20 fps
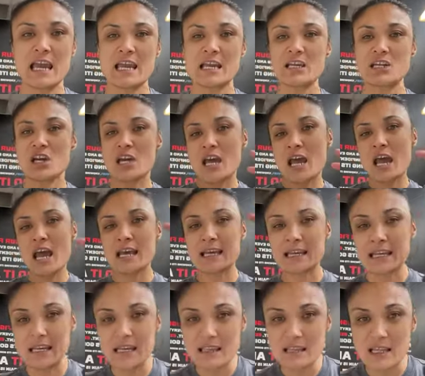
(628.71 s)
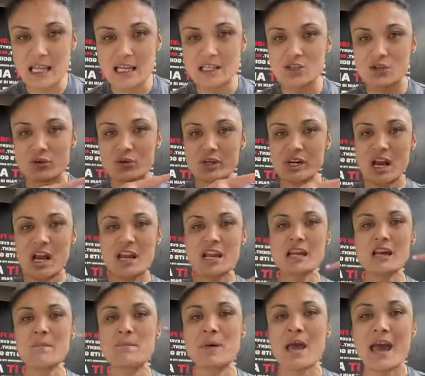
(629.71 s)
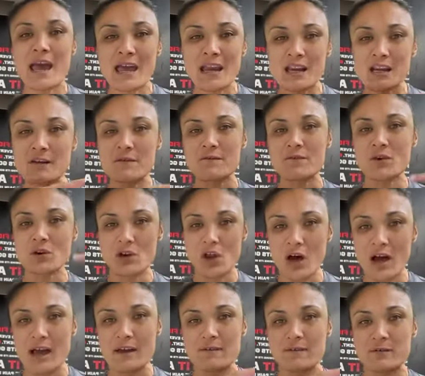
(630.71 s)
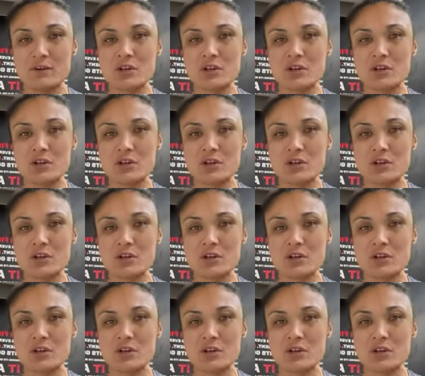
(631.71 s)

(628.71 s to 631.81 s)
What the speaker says: And again, that's creating a pattern for life.